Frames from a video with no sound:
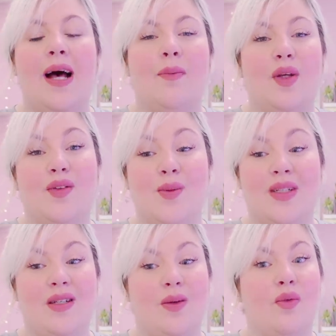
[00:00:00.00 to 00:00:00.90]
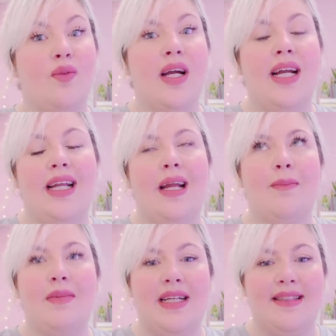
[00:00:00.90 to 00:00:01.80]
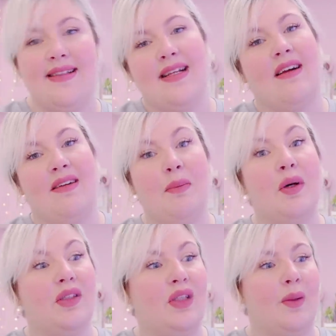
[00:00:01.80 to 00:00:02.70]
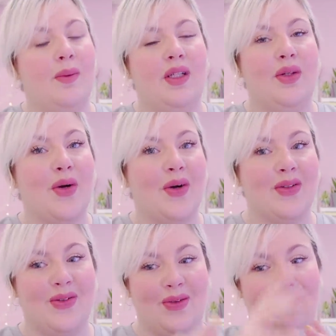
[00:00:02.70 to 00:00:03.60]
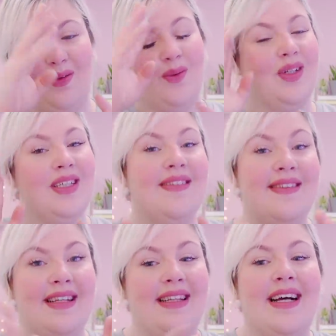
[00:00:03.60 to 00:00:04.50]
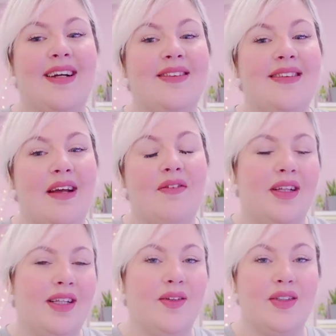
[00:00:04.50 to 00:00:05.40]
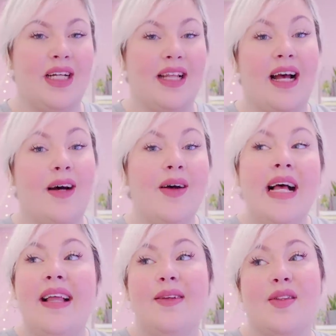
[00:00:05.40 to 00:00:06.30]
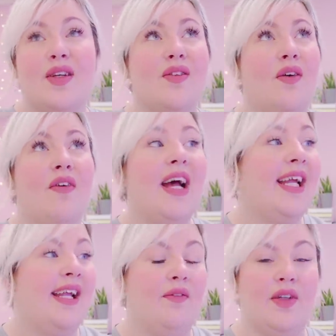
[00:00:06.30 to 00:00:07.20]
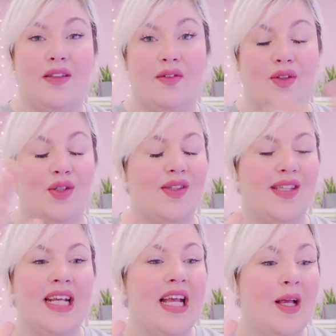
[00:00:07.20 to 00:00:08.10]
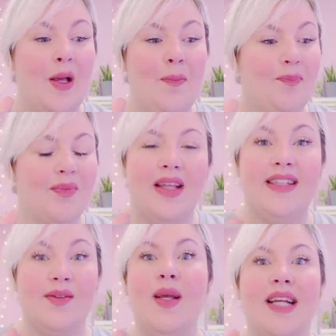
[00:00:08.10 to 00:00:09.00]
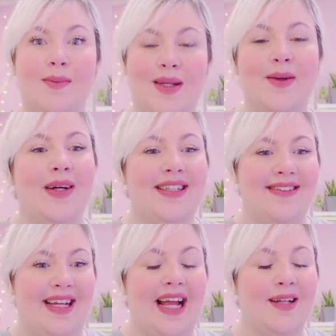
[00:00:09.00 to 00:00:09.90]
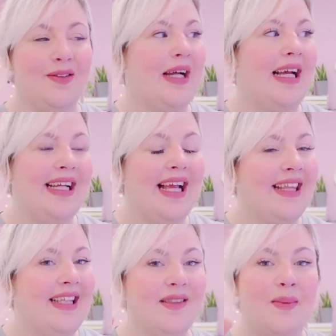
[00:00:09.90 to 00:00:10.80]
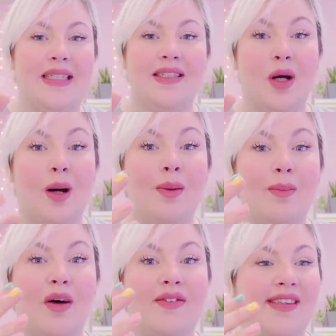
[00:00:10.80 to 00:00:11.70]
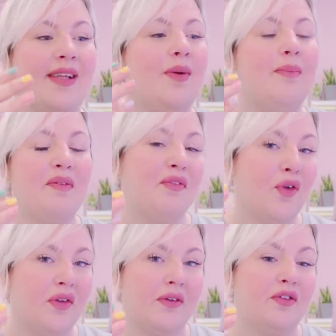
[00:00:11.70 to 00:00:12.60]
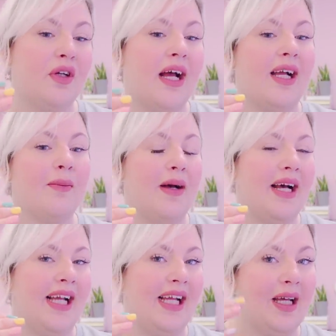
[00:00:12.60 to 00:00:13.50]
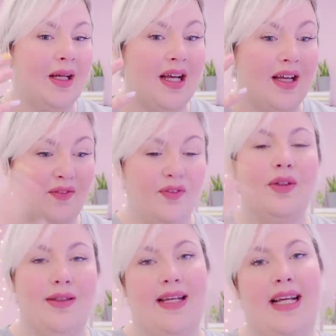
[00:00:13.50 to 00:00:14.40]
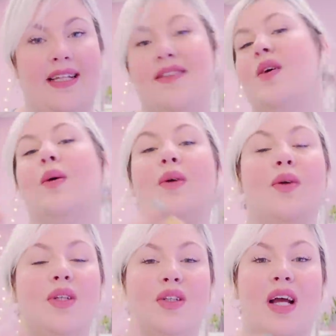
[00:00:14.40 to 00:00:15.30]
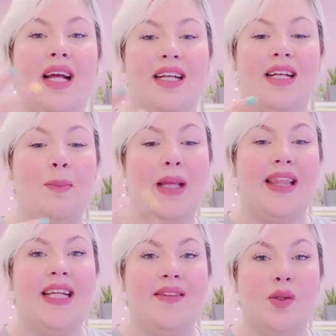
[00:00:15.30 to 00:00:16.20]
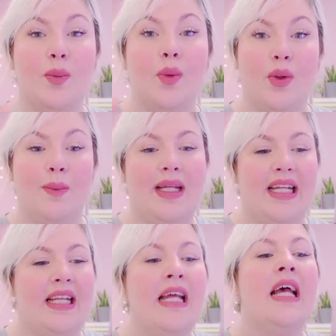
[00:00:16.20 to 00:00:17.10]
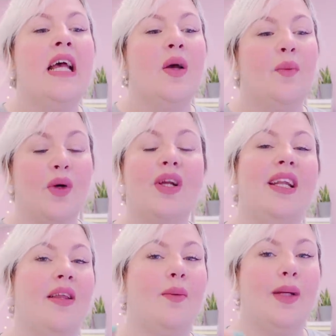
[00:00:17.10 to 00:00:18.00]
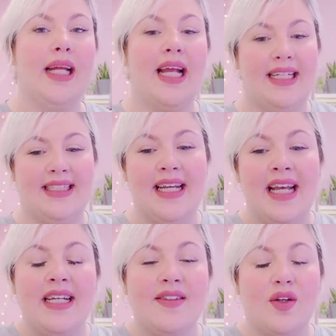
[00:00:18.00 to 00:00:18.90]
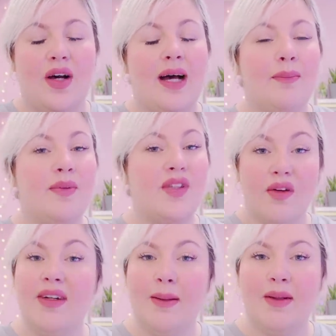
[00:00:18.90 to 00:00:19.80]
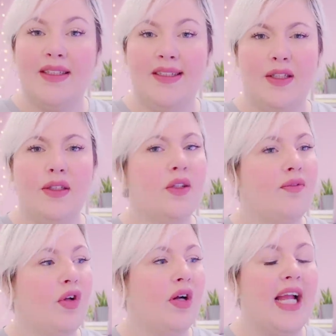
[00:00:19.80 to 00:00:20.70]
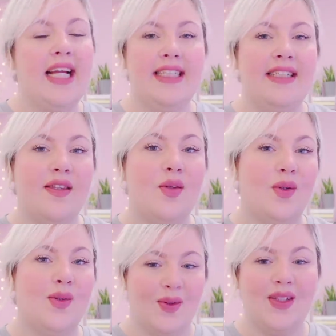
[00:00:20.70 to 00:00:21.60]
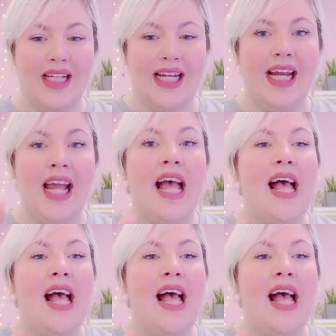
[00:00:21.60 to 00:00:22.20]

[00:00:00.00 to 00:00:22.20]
And we also went to a really amazing Harry Potter shop in New York, so if you want to see that, definitely go check that out. There was also a Viking festival. Just this week has been crazy, and I'm trying to get things back to normal, but obviously we've been thrown off track by a full day, so we're going to try and pick things up. We're going to be in working at the weekend, so I'm sorry about the studio vlog ending so suddenly.